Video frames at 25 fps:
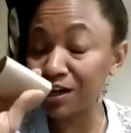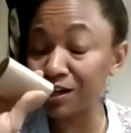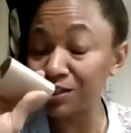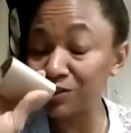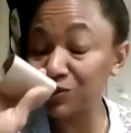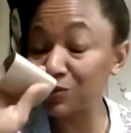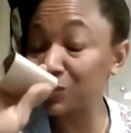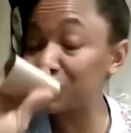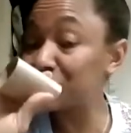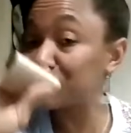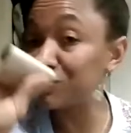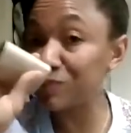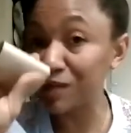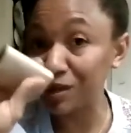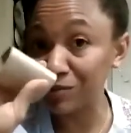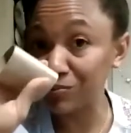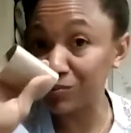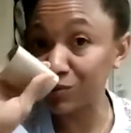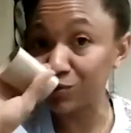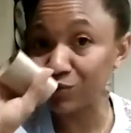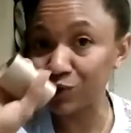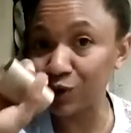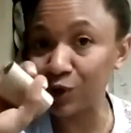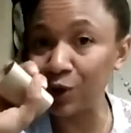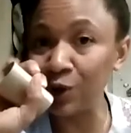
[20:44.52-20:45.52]
toilet
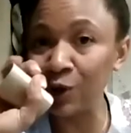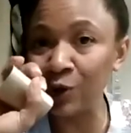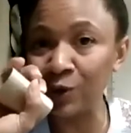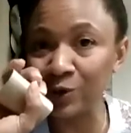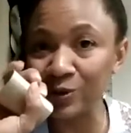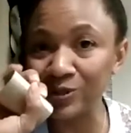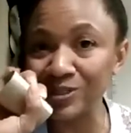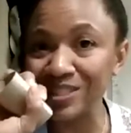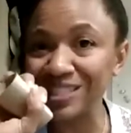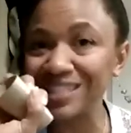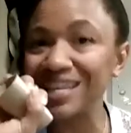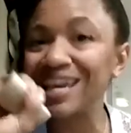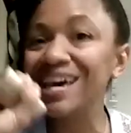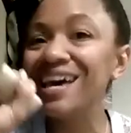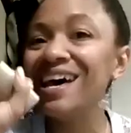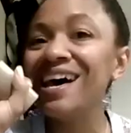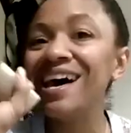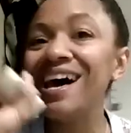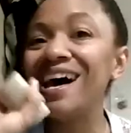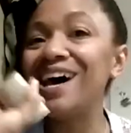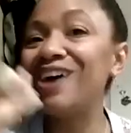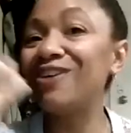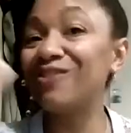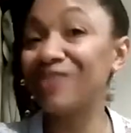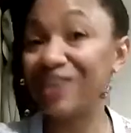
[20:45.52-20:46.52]
paper rolls
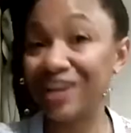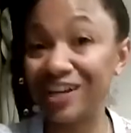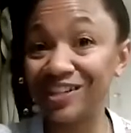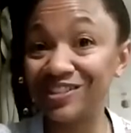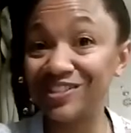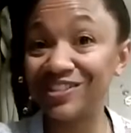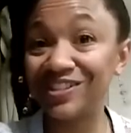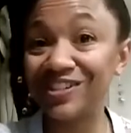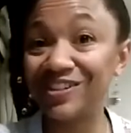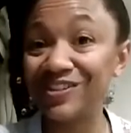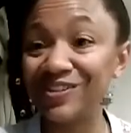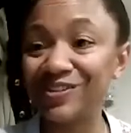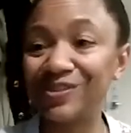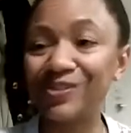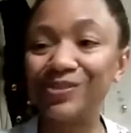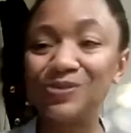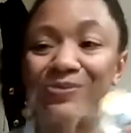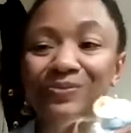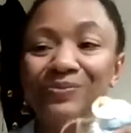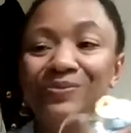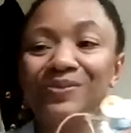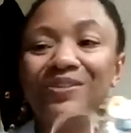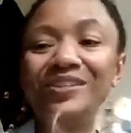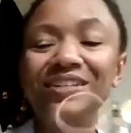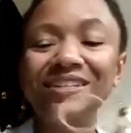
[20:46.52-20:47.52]
around your
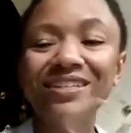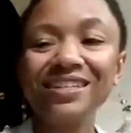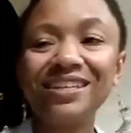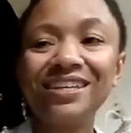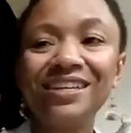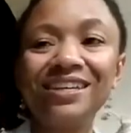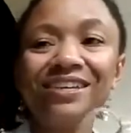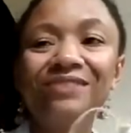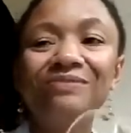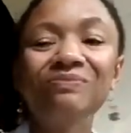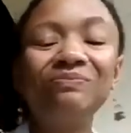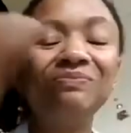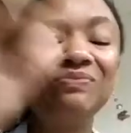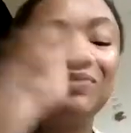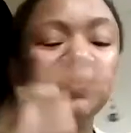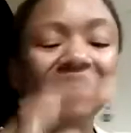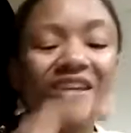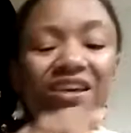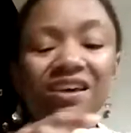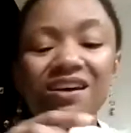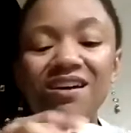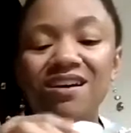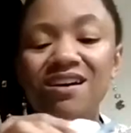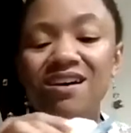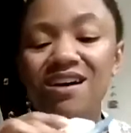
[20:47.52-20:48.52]
home, again.
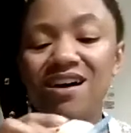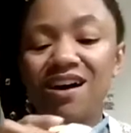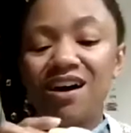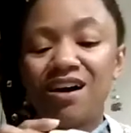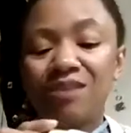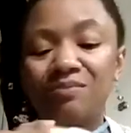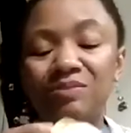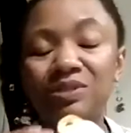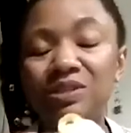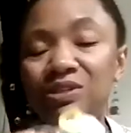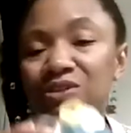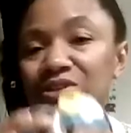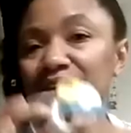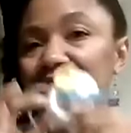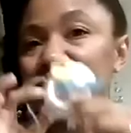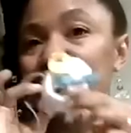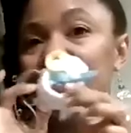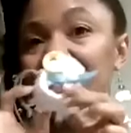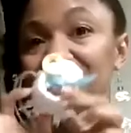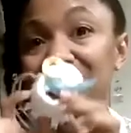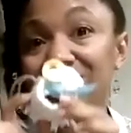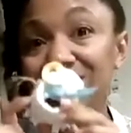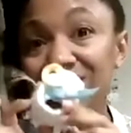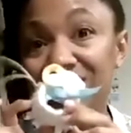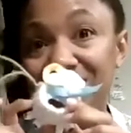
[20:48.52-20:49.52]
So you can
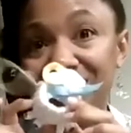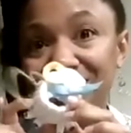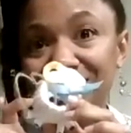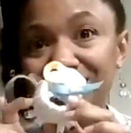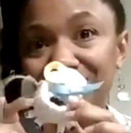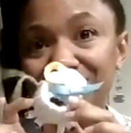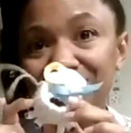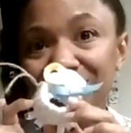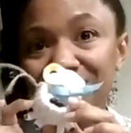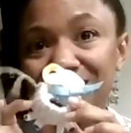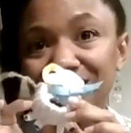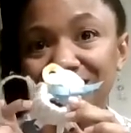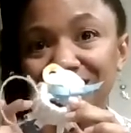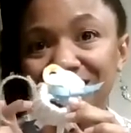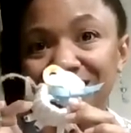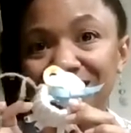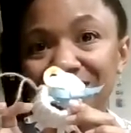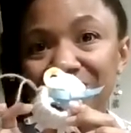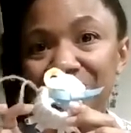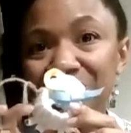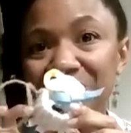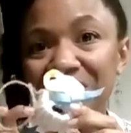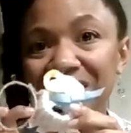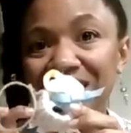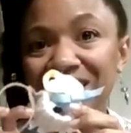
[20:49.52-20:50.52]
make lots of these,
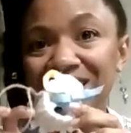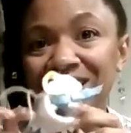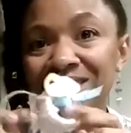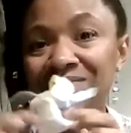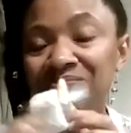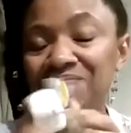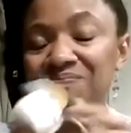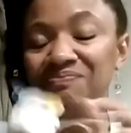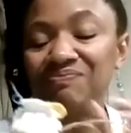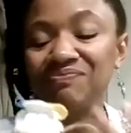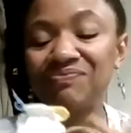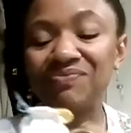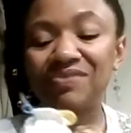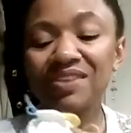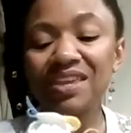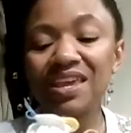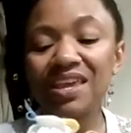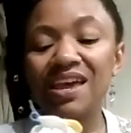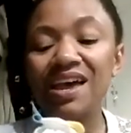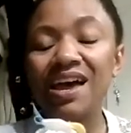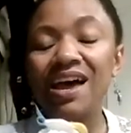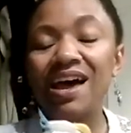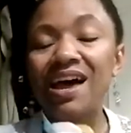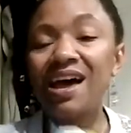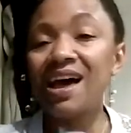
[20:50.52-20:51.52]
okay?
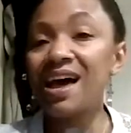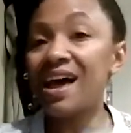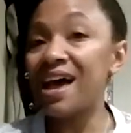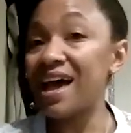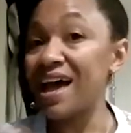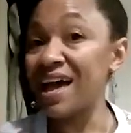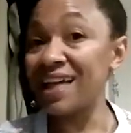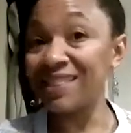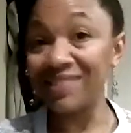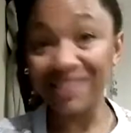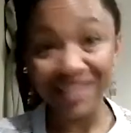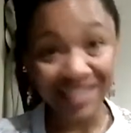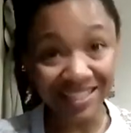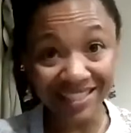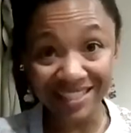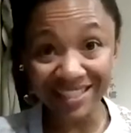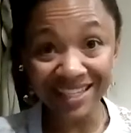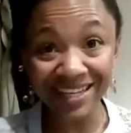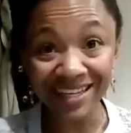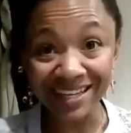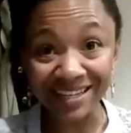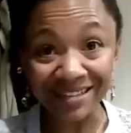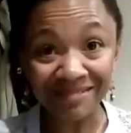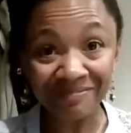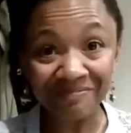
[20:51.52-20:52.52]
And that's
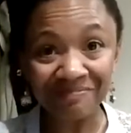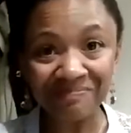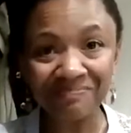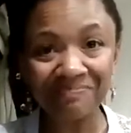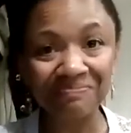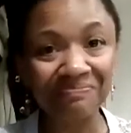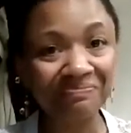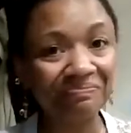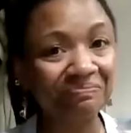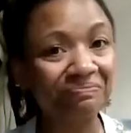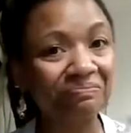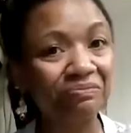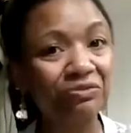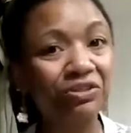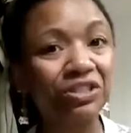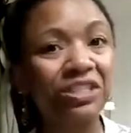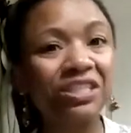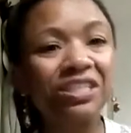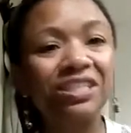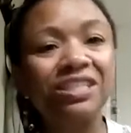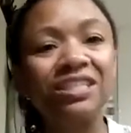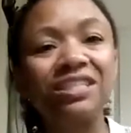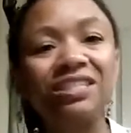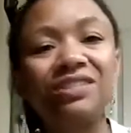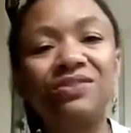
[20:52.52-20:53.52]
it. Pretty
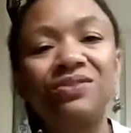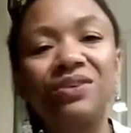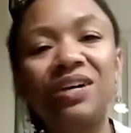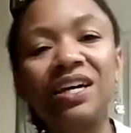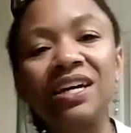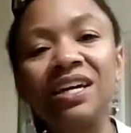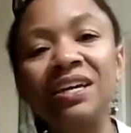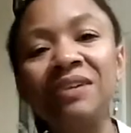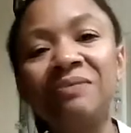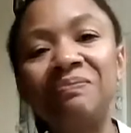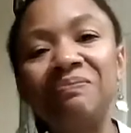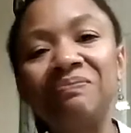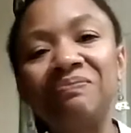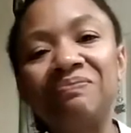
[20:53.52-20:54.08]
easy, right?